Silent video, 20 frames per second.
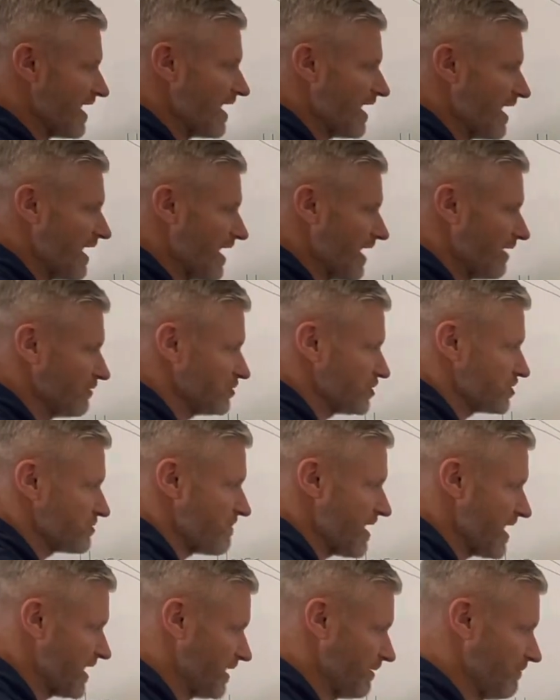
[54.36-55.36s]
I'll just
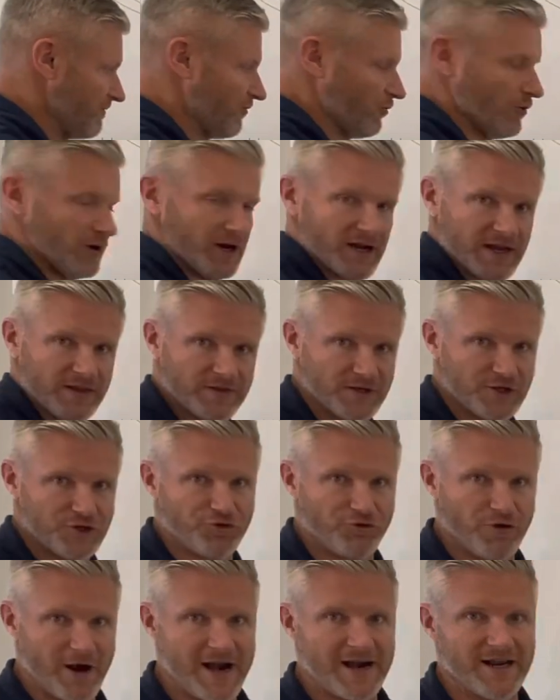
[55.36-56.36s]
make up for it in the
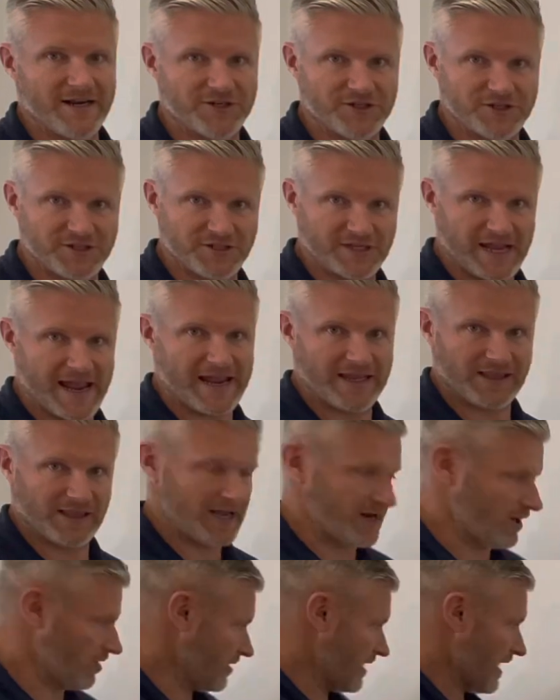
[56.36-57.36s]
drainage sand
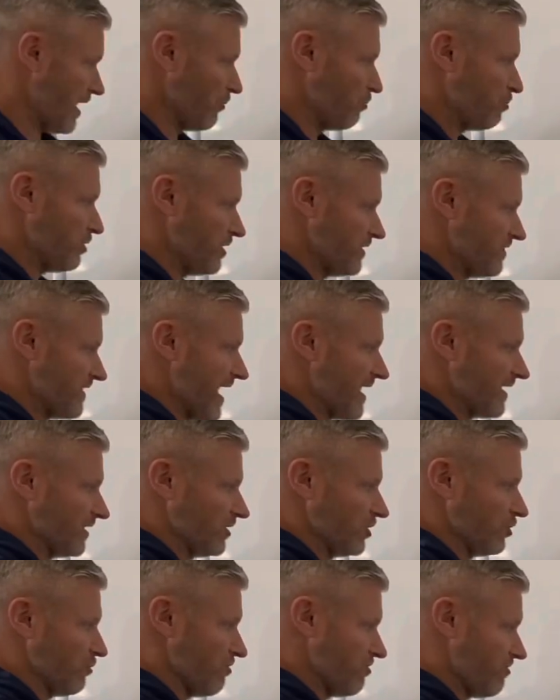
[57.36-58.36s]
layer. I'll put that a
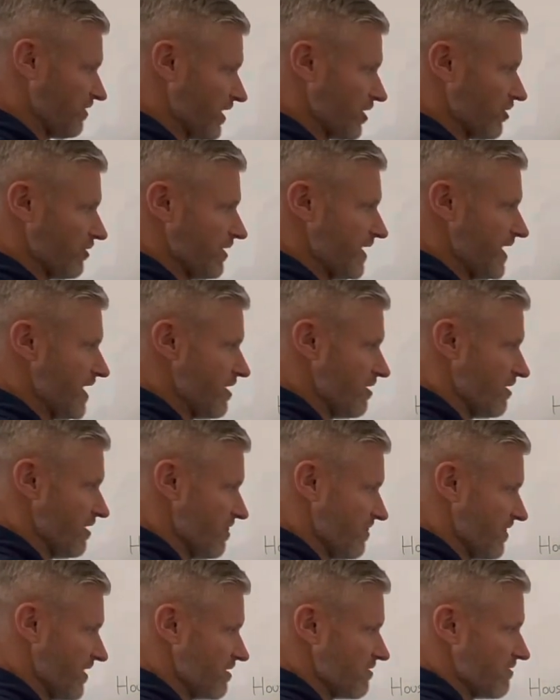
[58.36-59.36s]
little thicker here and
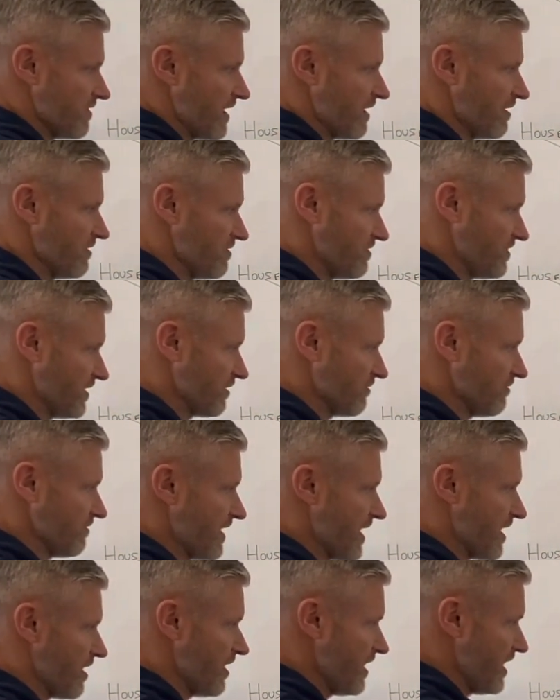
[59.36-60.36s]
thinner there and thicker
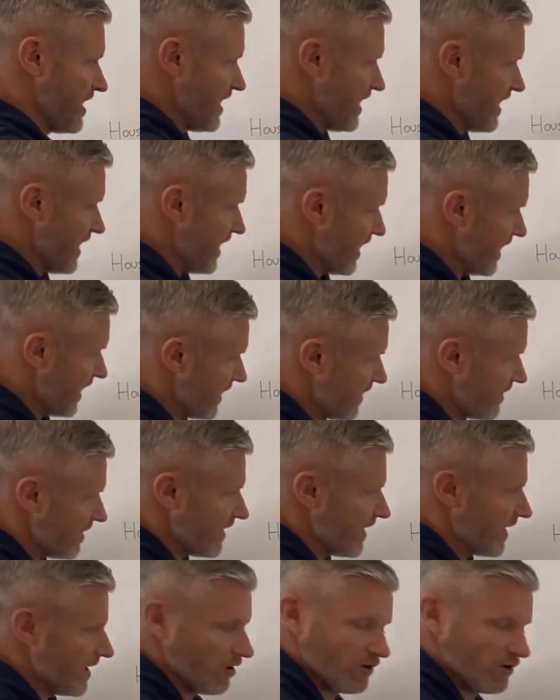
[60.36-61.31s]
there. And I'll